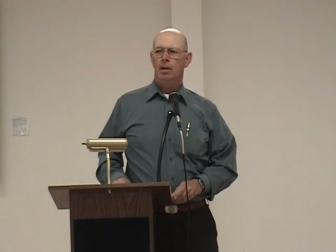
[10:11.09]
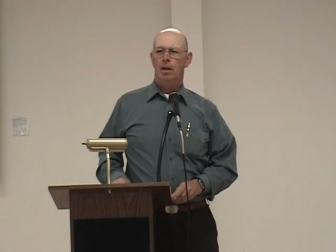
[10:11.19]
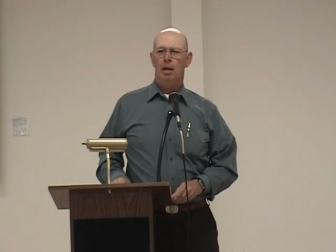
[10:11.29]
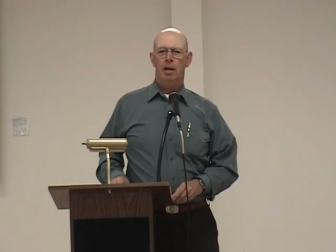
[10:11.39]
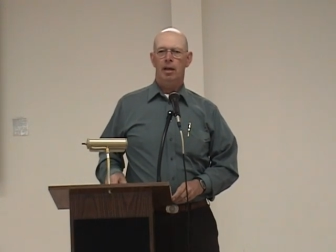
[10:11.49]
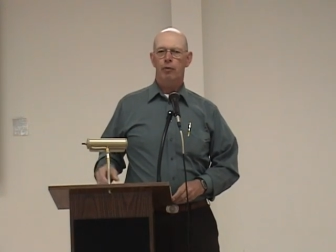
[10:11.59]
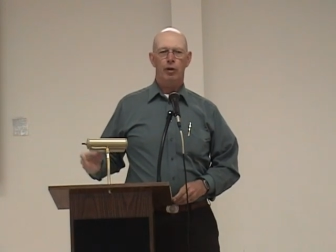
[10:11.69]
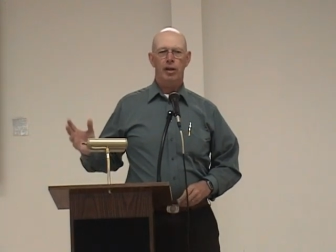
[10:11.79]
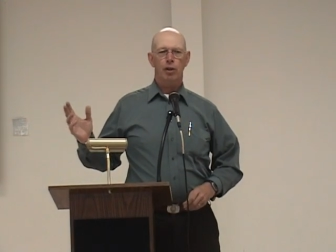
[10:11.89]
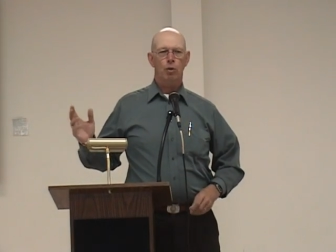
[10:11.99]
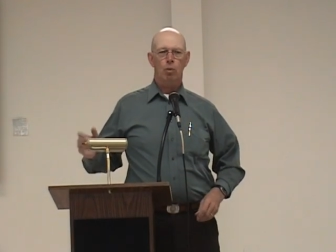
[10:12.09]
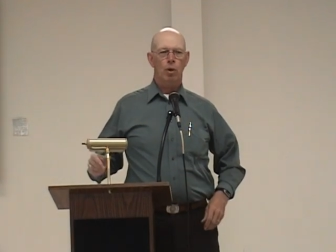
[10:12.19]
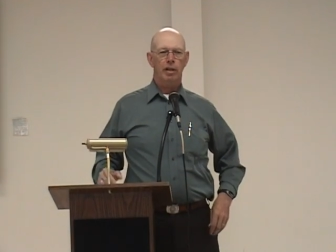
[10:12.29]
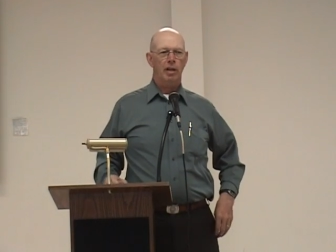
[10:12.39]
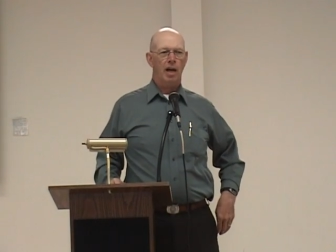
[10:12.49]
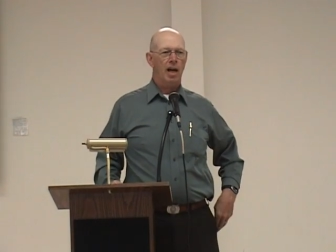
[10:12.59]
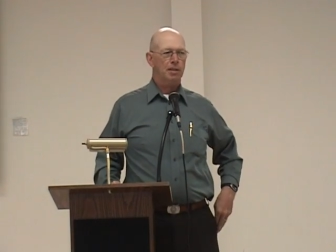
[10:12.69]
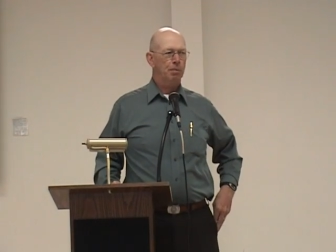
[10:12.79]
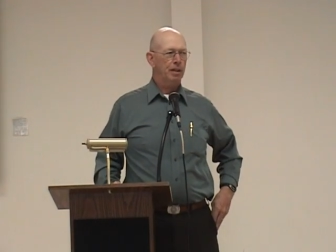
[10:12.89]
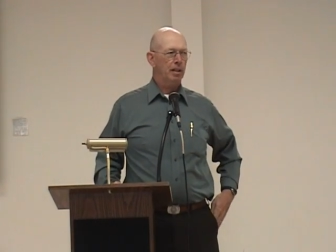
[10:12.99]
Everything you would want in a
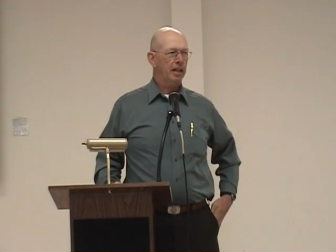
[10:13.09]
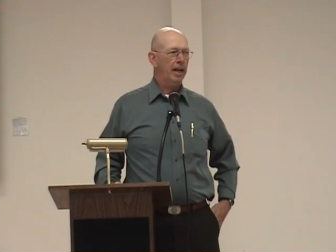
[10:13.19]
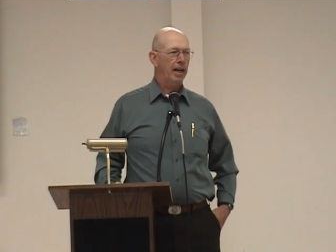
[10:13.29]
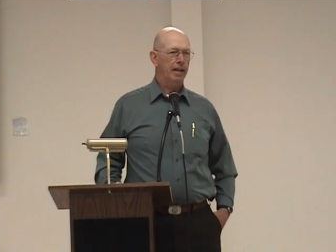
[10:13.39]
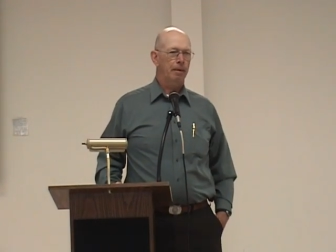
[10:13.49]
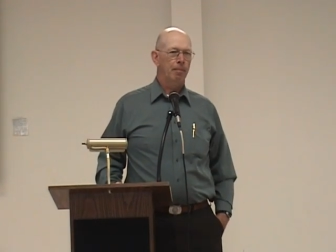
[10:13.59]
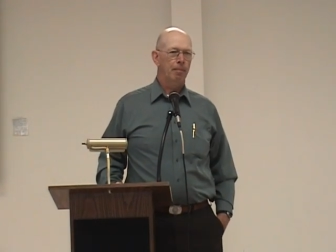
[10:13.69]
hospital it had.